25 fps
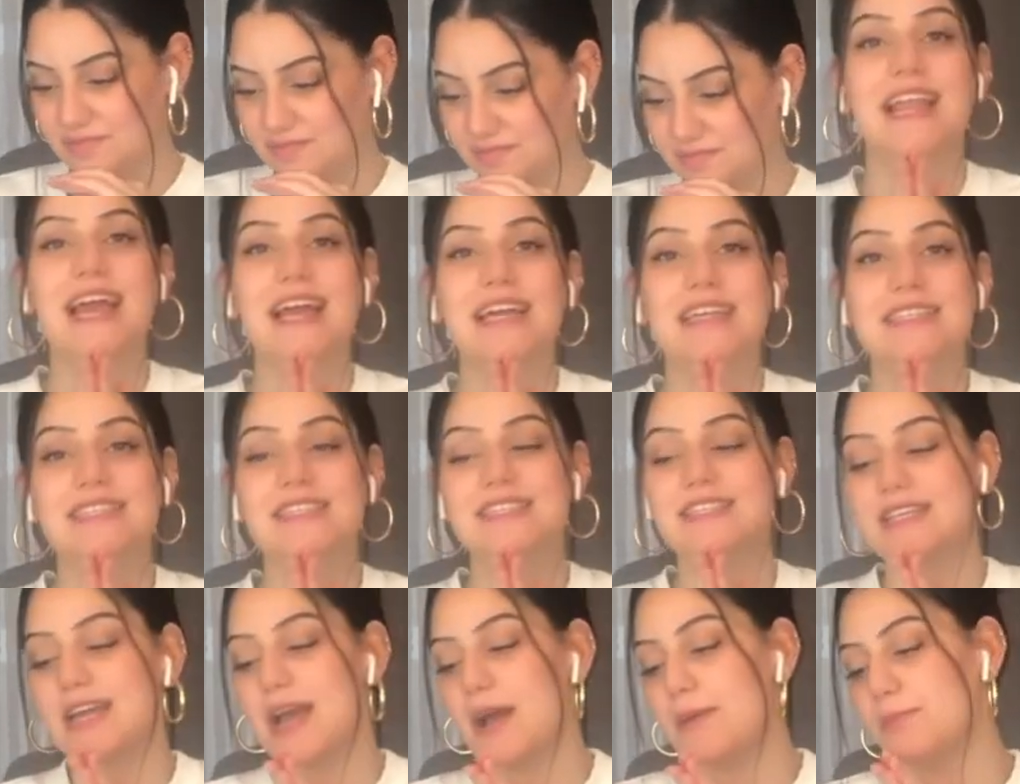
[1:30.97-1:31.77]

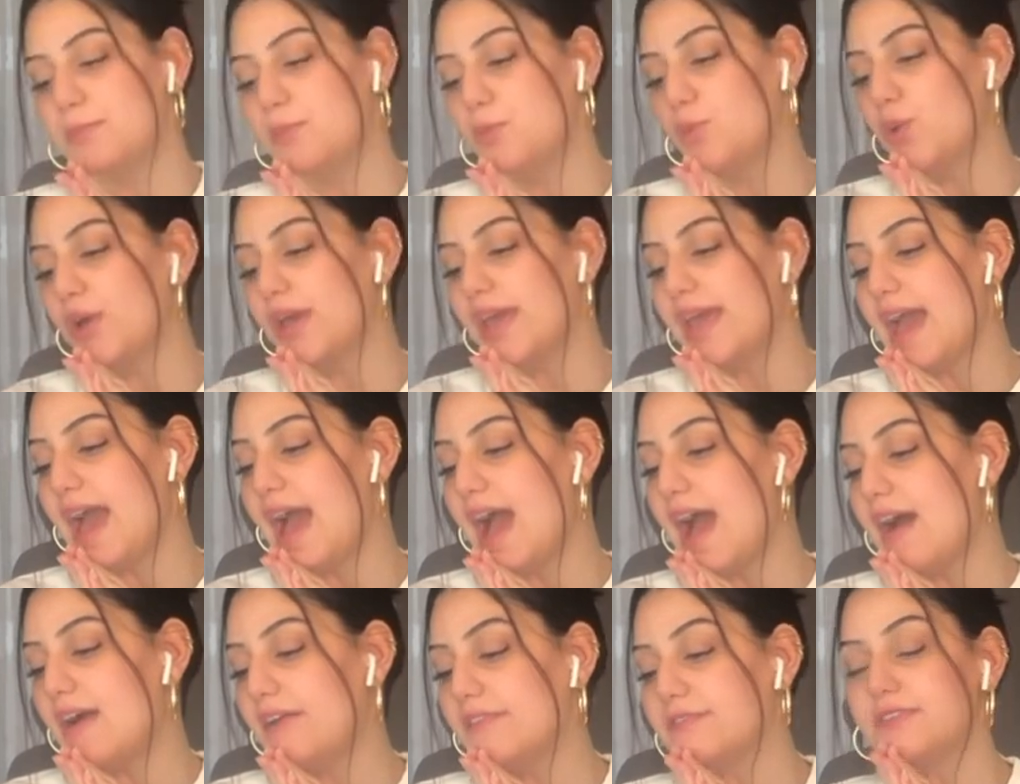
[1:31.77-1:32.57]
Next up, we
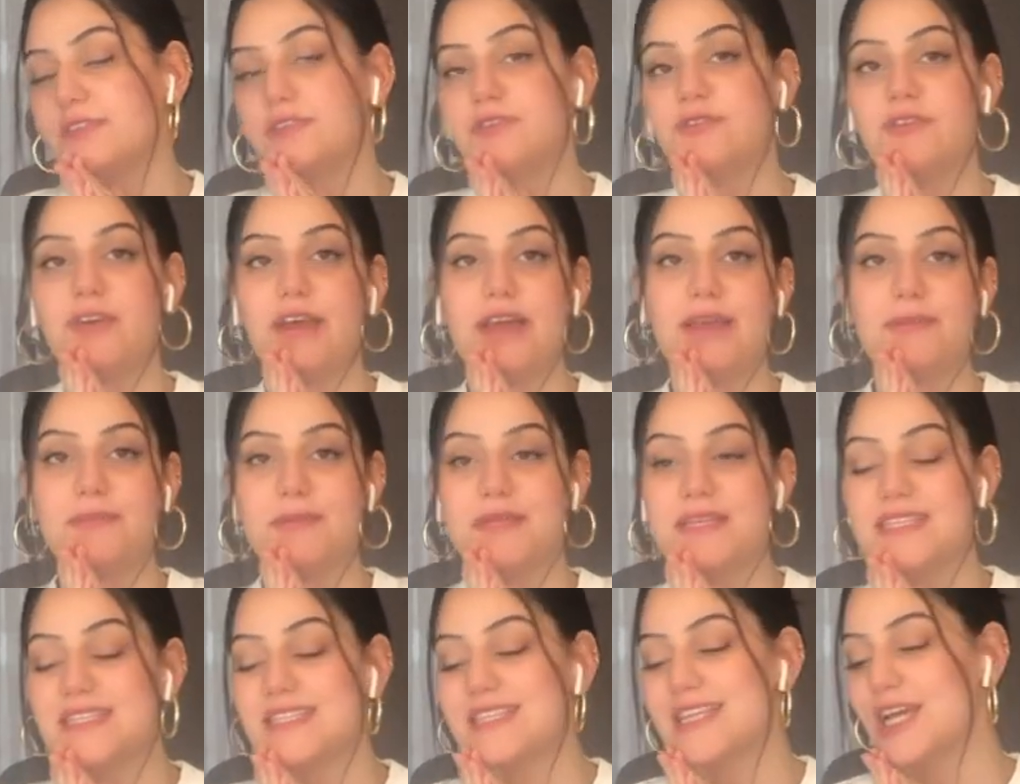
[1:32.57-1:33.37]
have the
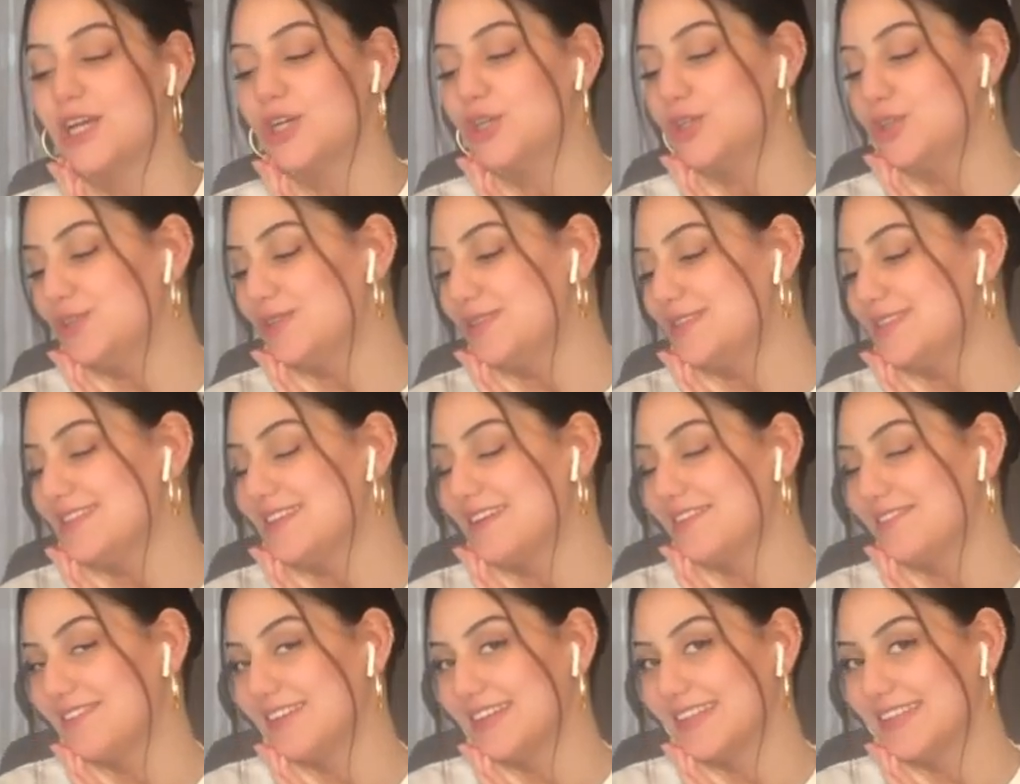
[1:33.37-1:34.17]
famous
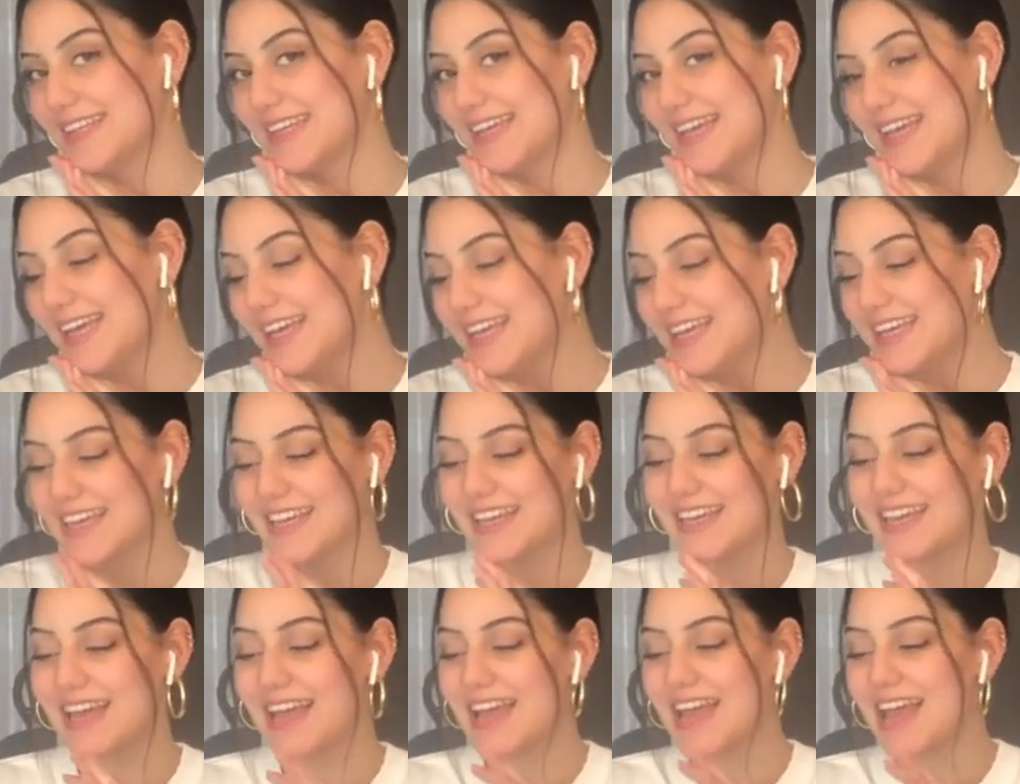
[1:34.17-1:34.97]
Hunza Valley,
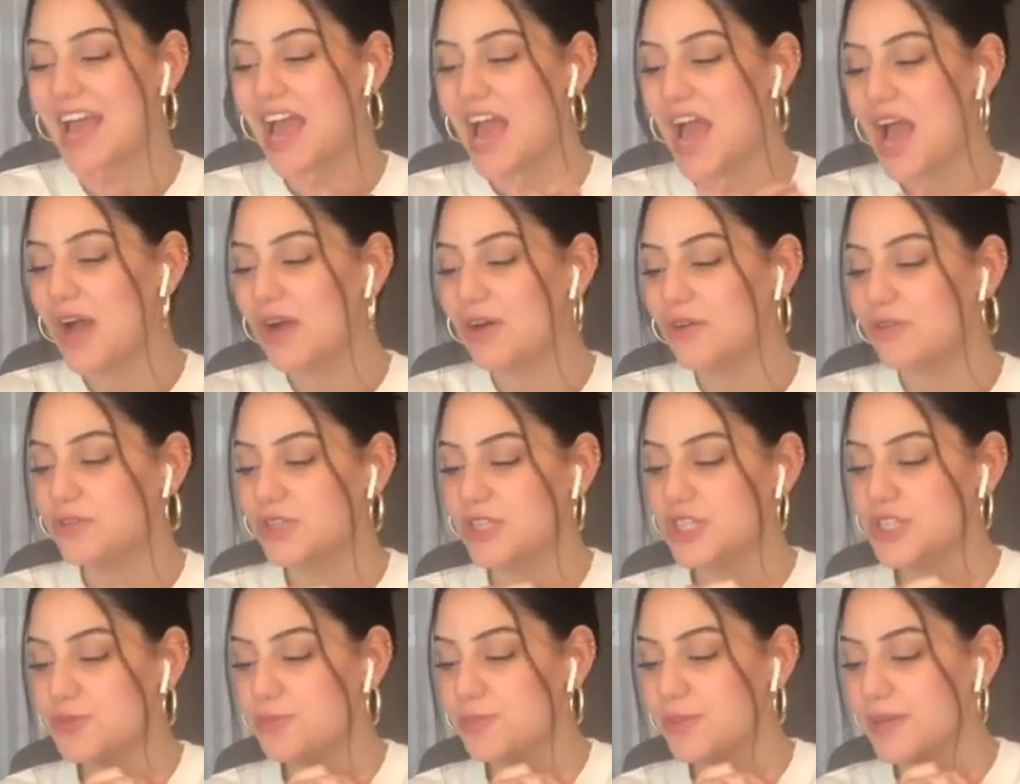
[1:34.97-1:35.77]

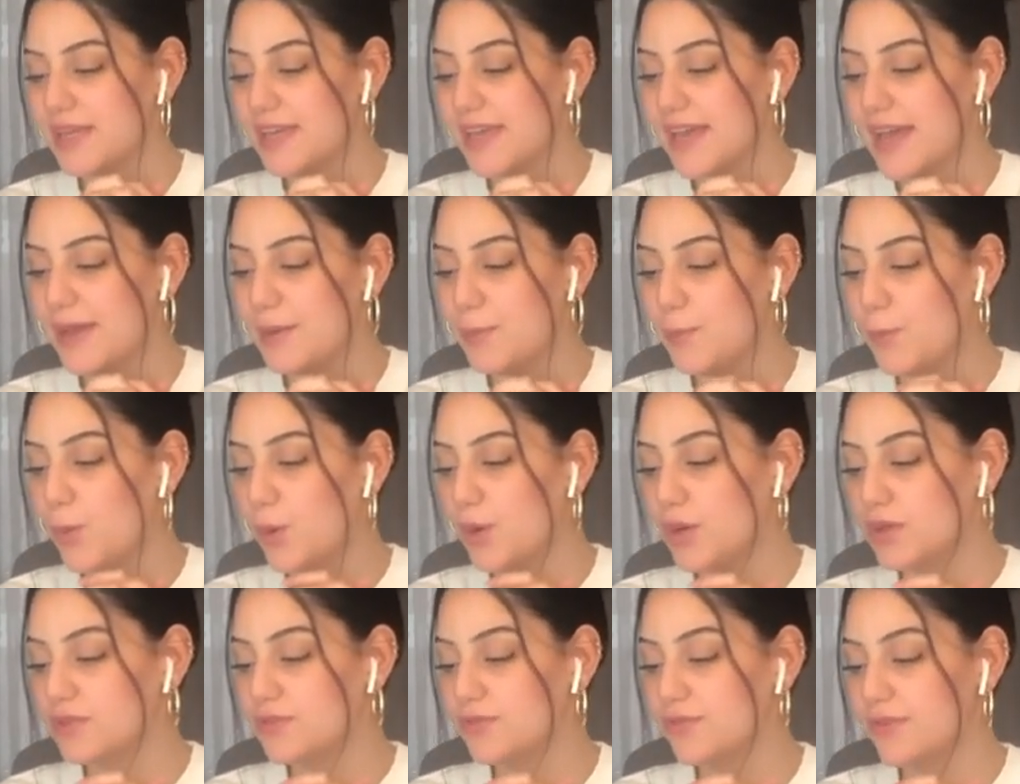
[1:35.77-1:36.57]
which became
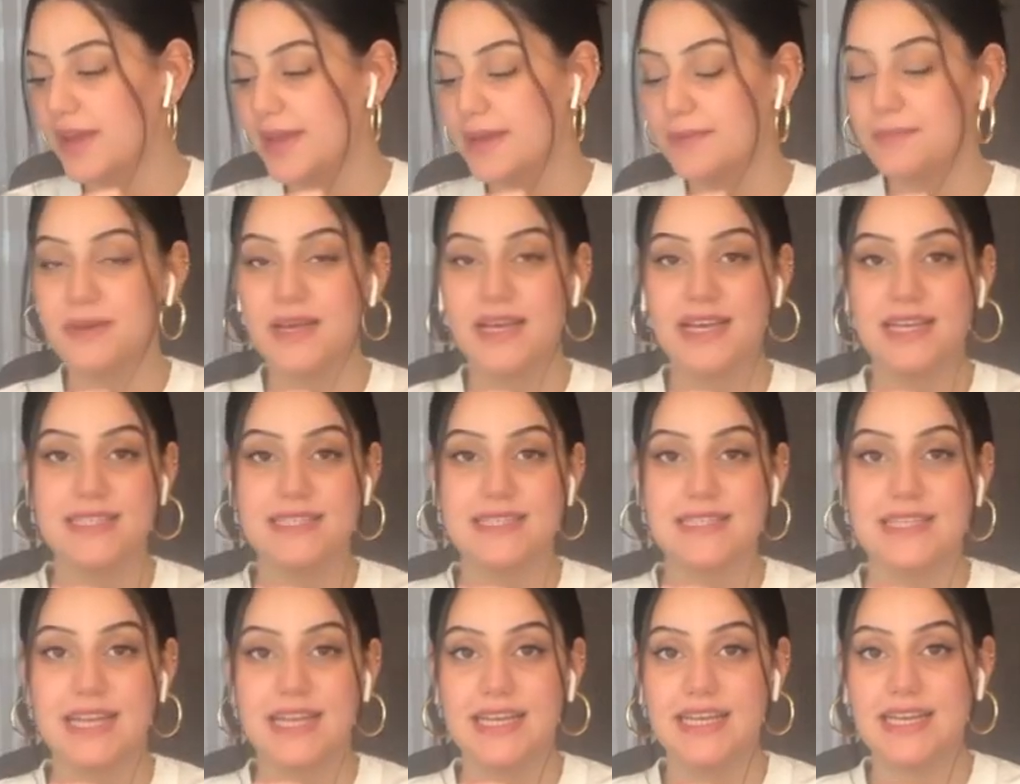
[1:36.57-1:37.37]
world famous
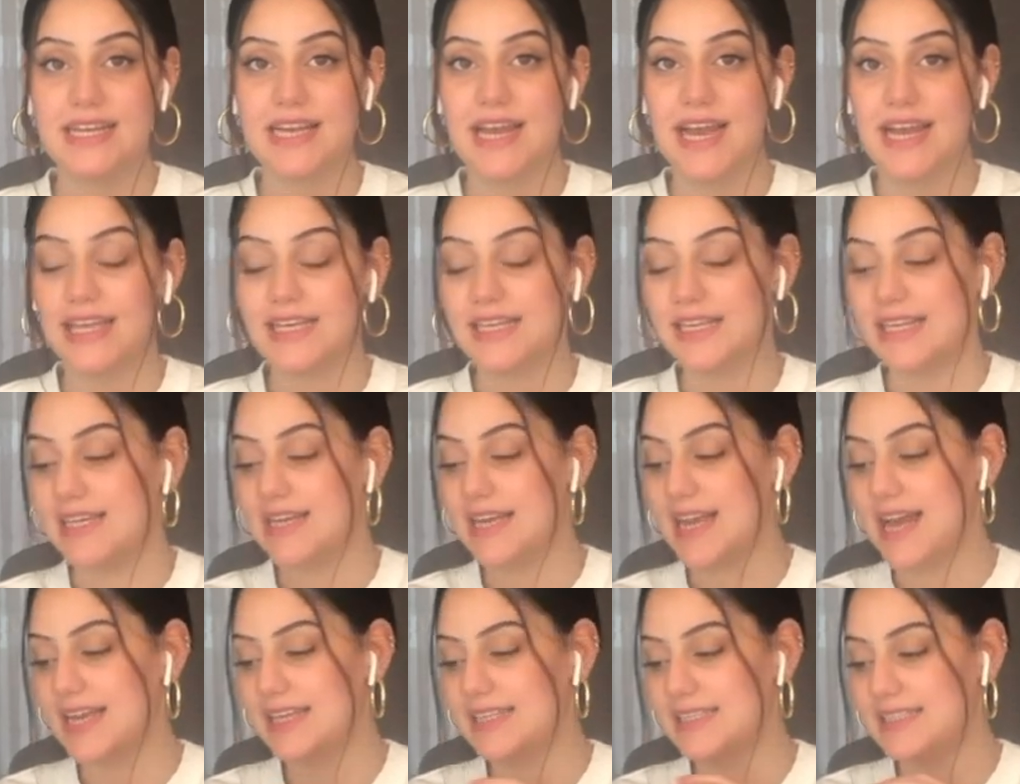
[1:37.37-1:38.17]
in the
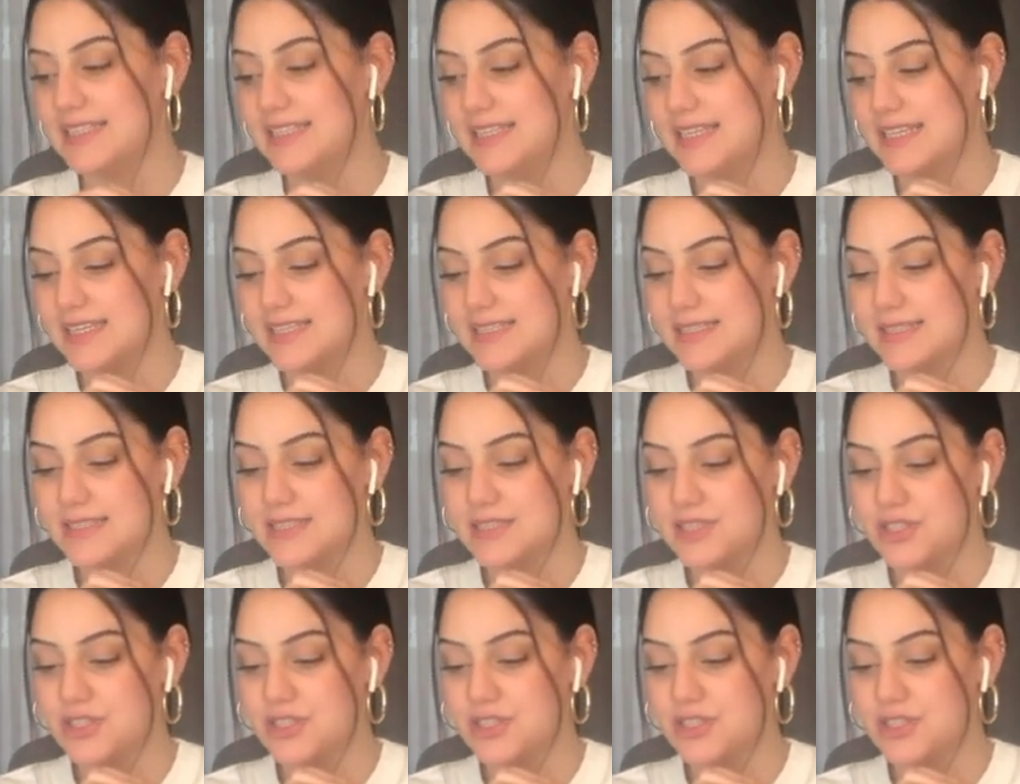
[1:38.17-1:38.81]
1990s